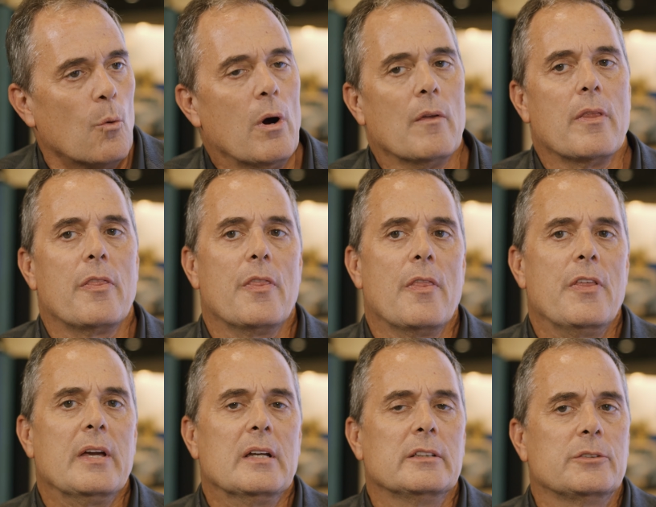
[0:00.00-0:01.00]
Well, the, the
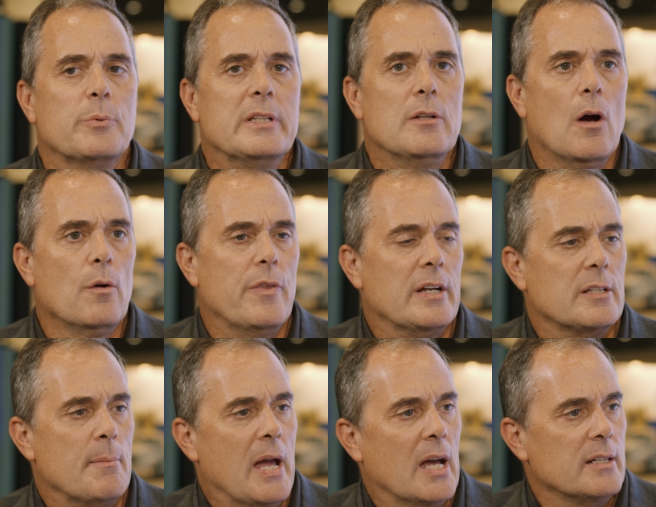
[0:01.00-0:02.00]
thing is, we know that
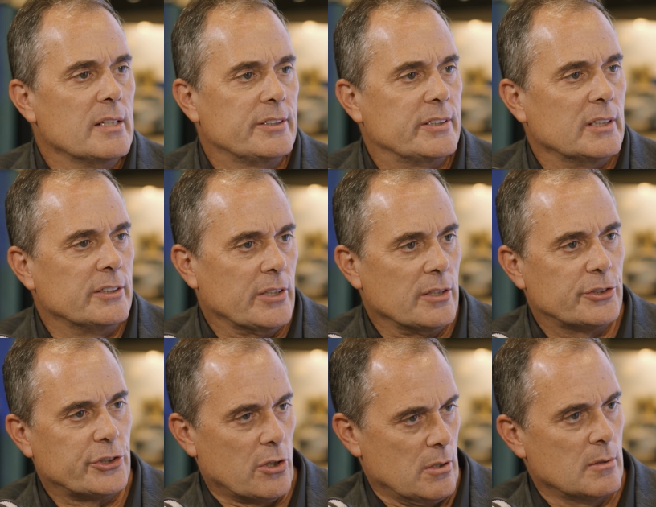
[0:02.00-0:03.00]
demand is, is
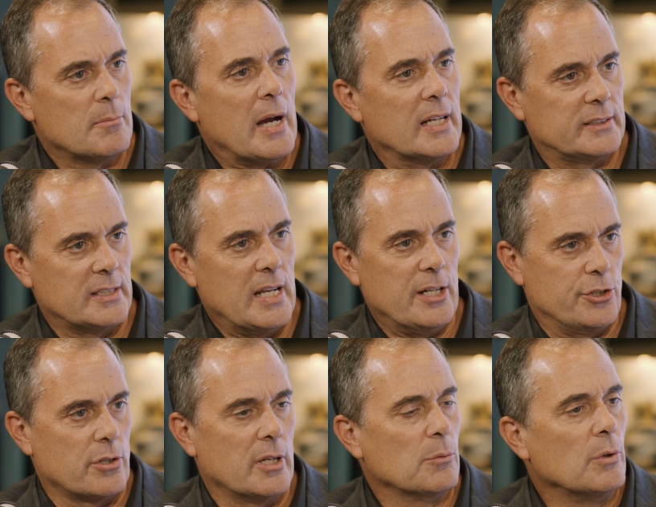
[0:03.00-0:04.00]
uncertain by its
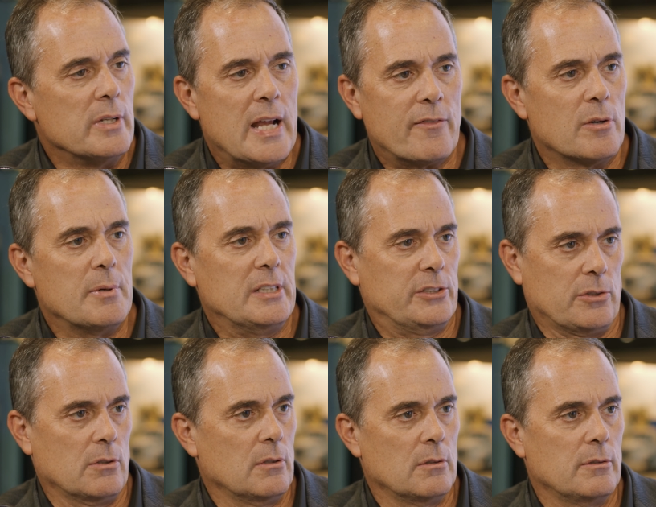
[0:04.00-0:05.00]
nature. It right. will never yes. be
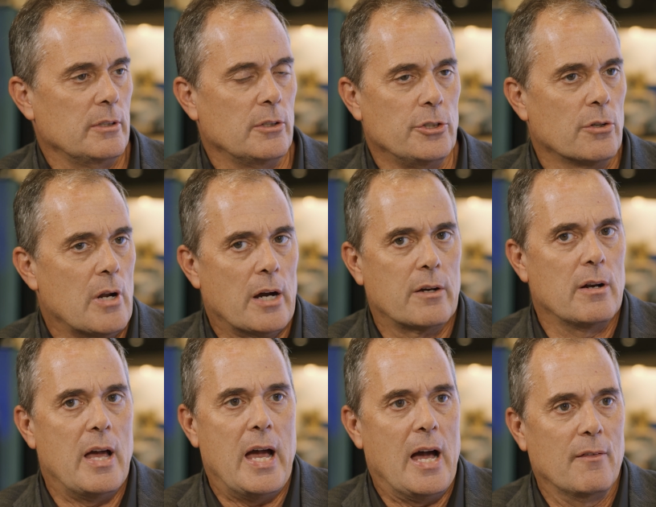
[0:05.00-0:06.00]
certain. You're not
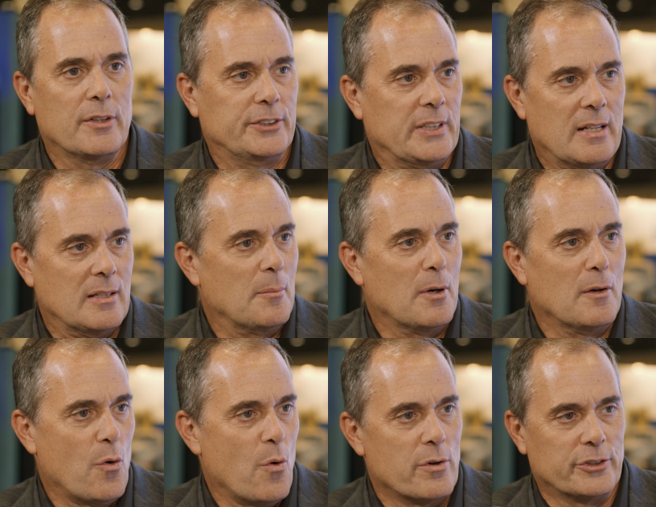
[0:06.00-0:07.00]
going to have a set number
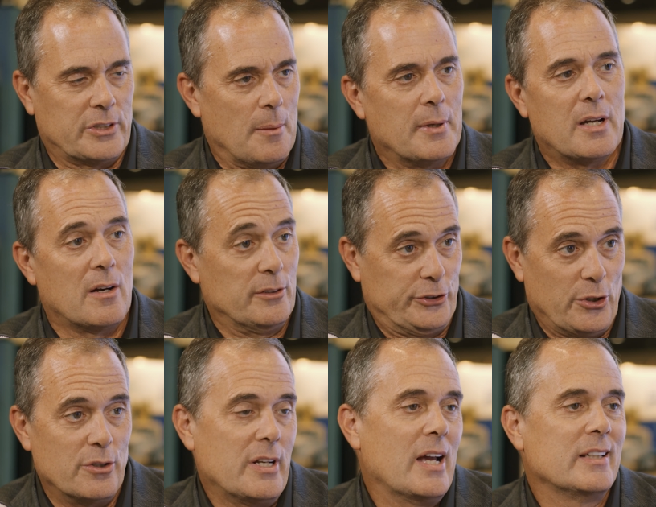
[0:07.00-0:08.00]
of orders coming in on
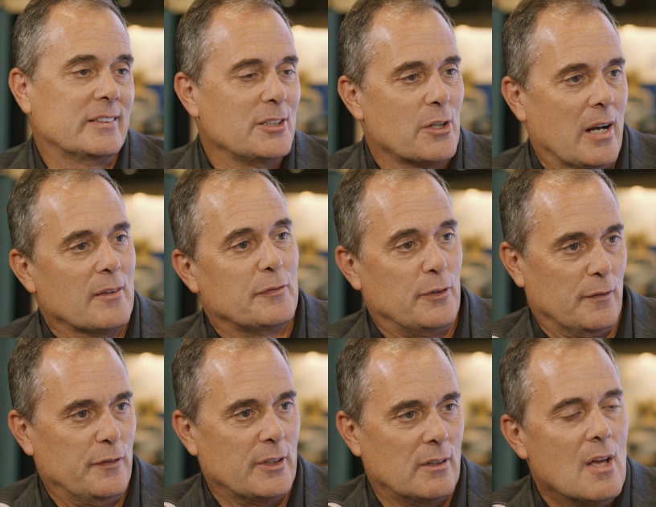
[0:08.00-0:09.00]
certain days that you're going to have
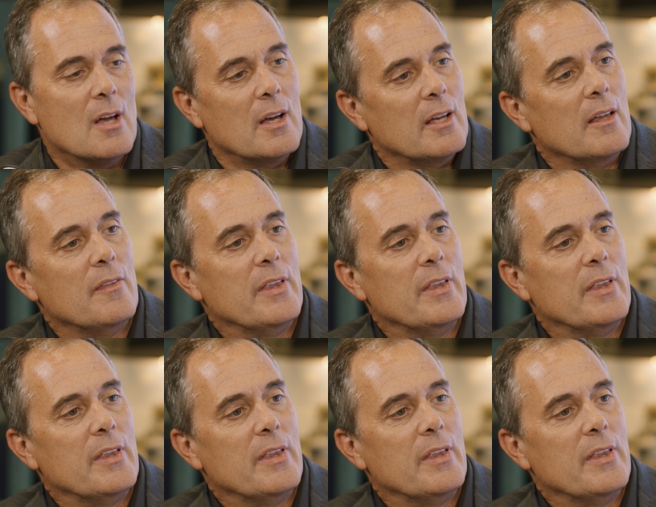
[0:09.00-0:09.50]
fulfilled. Mm.